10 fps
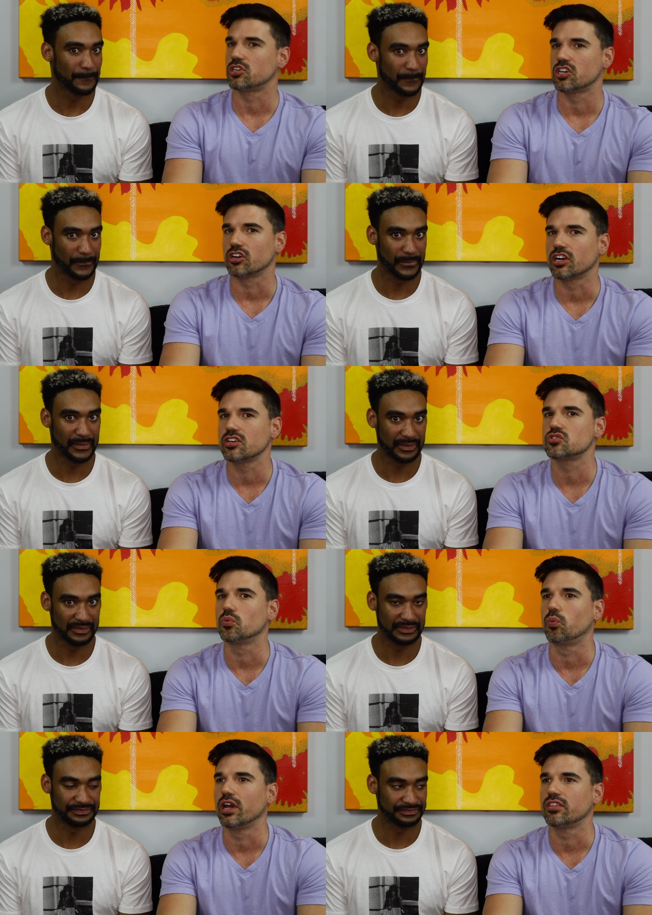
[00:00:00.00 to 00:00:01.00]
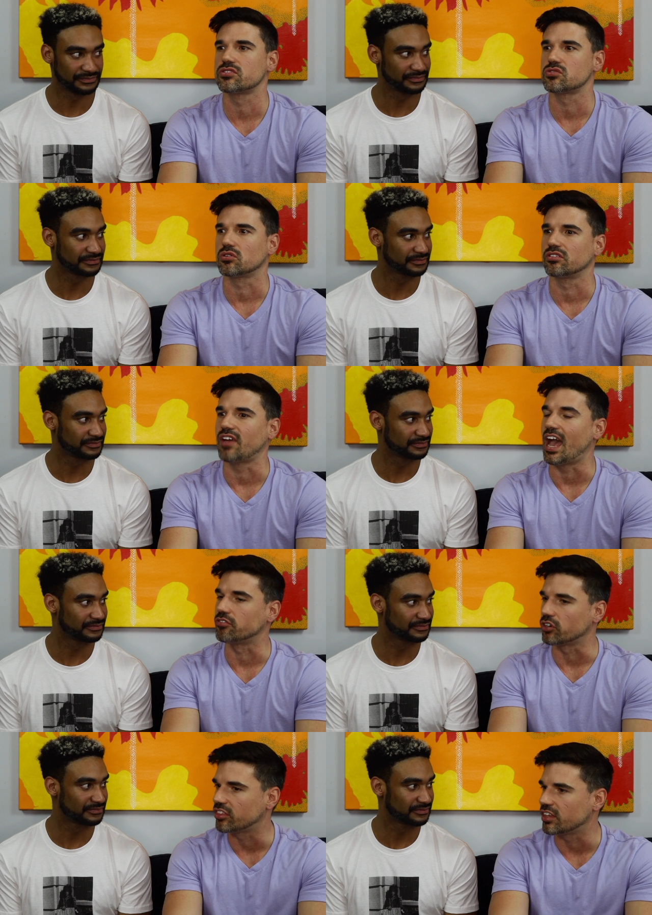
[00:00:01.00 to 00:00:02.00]
Speaker 1: curious with sort of
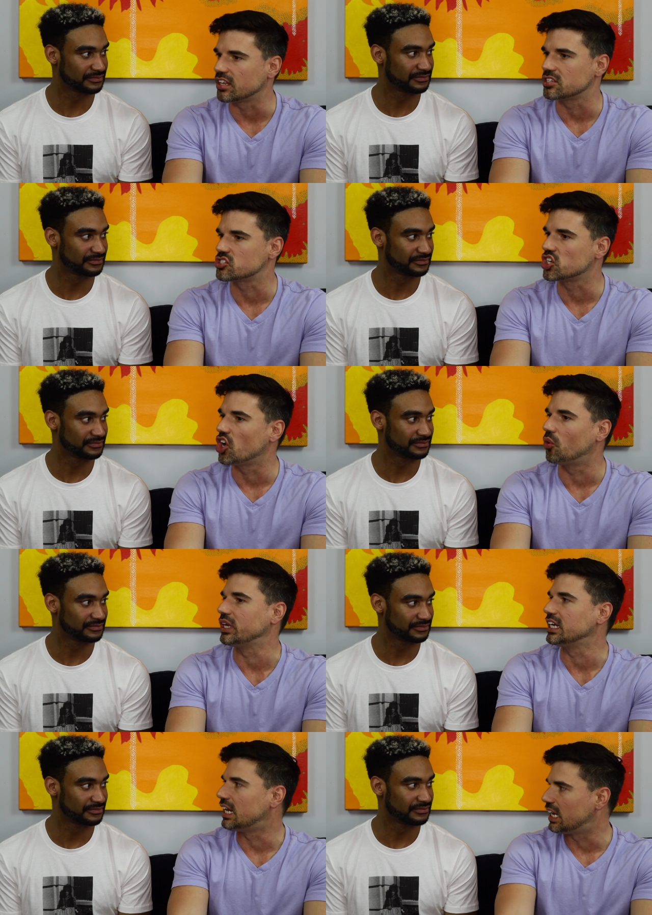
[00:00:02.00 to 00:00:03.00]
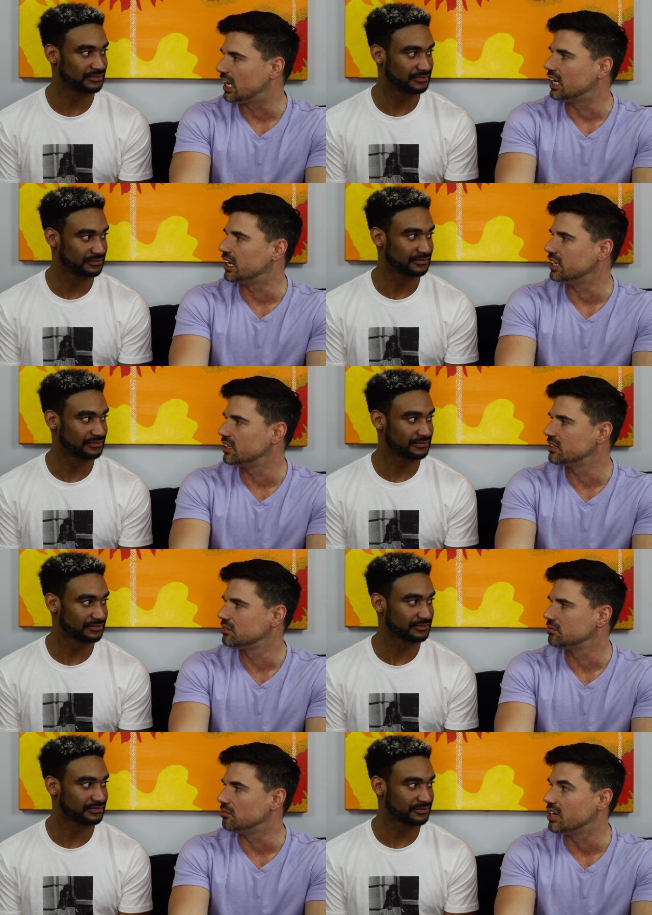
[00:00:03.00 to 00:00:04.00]
everything that's going on
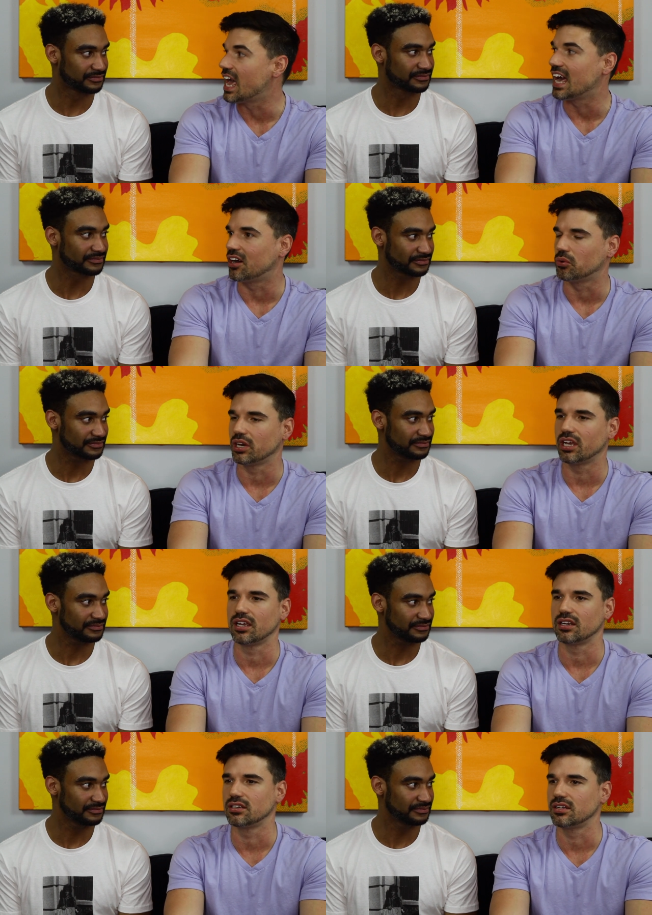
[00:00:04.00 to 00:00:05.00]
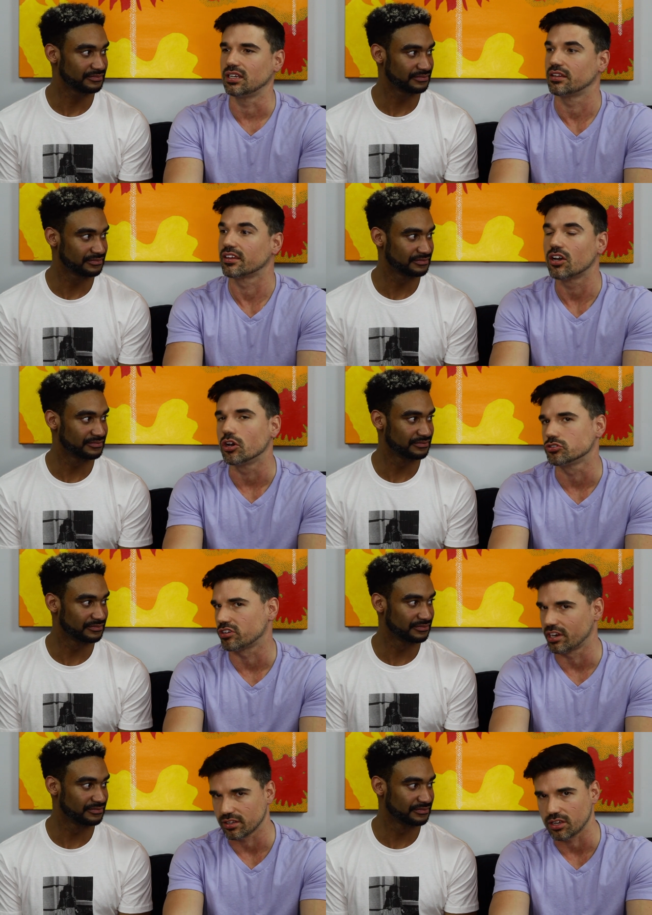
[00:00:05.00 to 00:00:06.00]
now in, in the country, and the